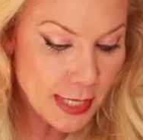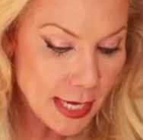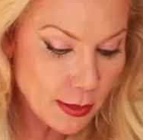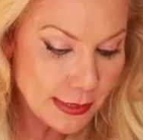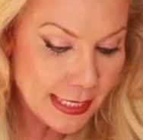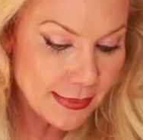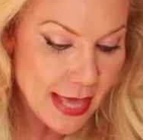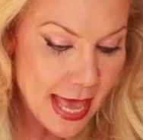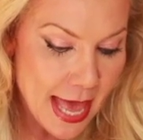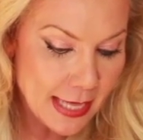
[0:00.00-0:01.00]
not only
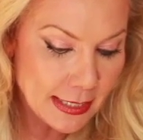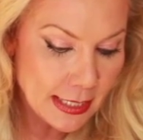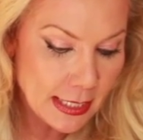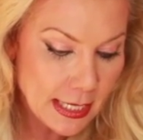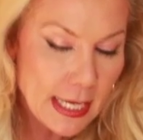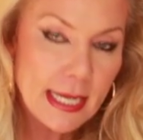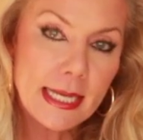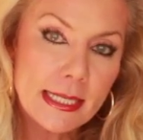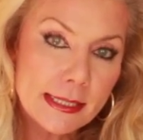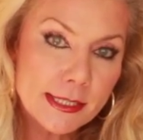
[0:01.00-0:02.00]
that,
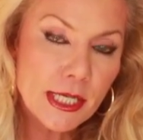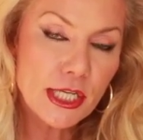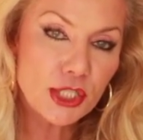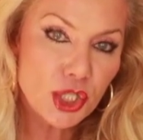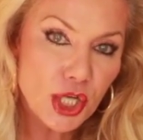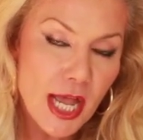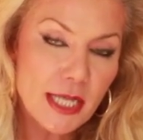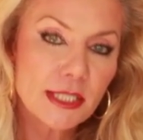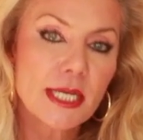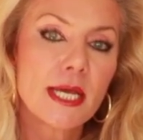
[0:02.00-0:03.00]
is
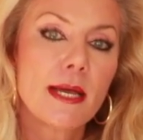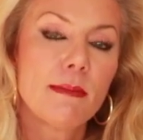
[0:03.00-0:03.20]
conjunct